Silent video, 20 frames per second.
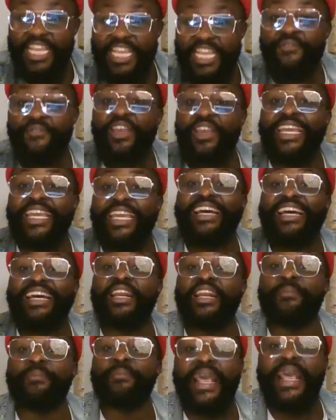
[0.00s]
if he
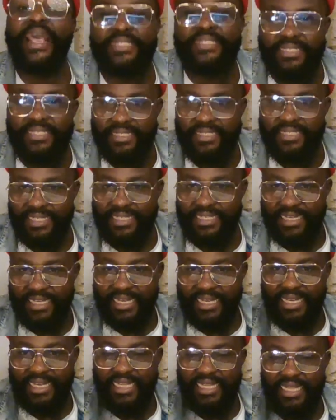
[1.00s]
remains
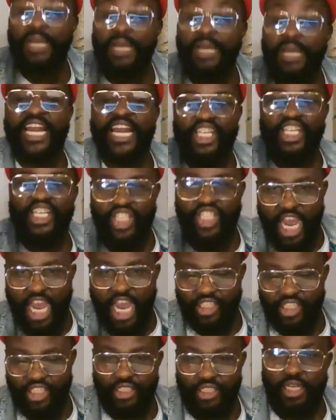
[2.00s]
the man in
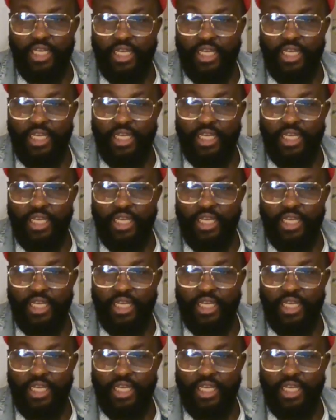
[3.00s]
charge.